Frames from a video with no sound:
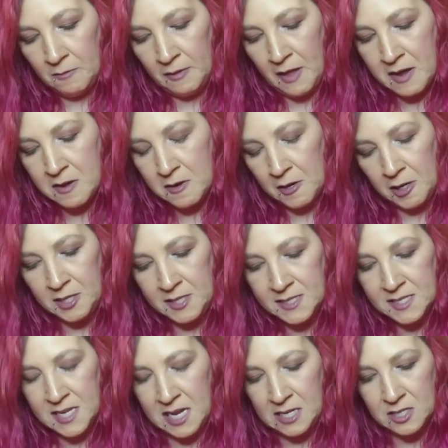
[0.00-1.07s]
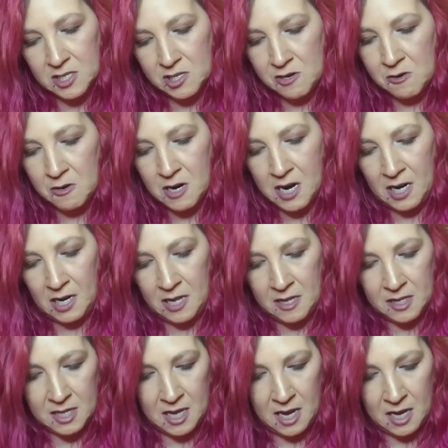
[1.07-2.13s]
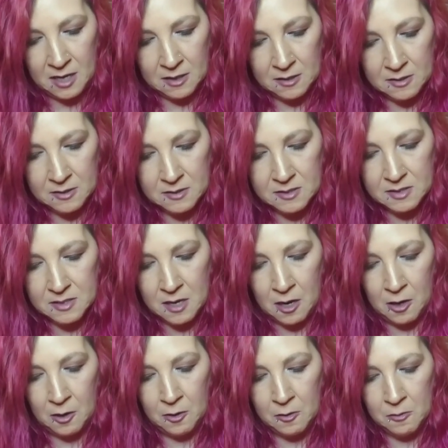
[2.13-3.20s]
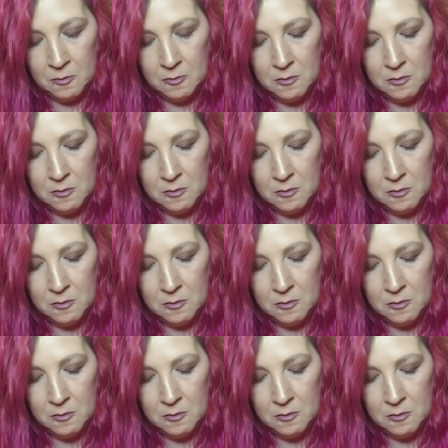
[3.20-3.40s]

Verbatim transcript: like a scent or anything, so